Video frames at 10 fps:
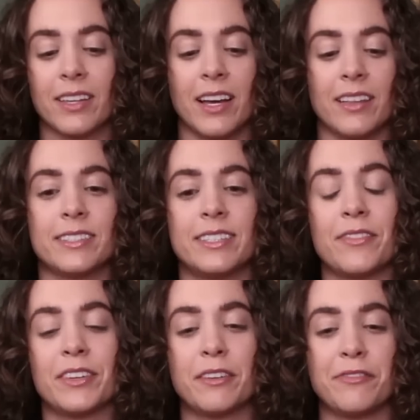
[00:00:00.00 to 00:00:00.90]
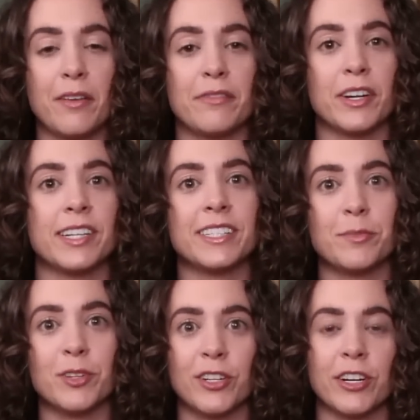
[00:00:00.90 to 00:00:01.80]
Yeah, this definitely felt very
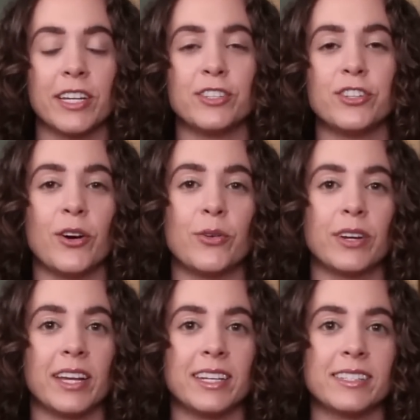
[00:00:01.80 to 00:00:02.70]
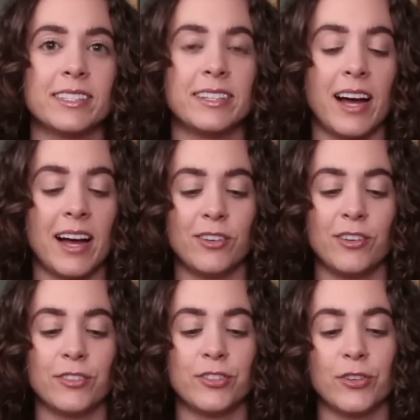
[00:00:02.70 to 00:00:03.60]
similar in tone and in
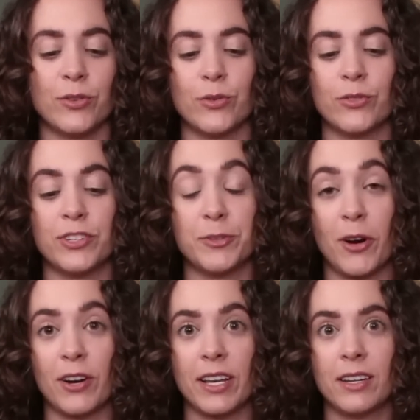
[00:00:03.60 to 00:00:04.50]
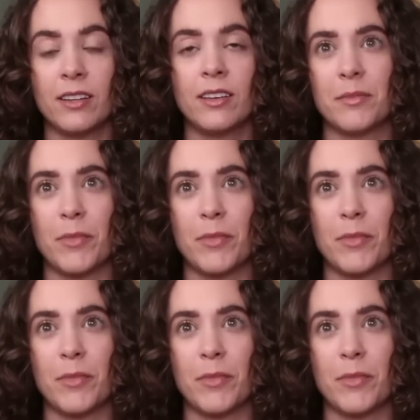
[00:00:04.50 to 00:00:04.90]
style to The Departed.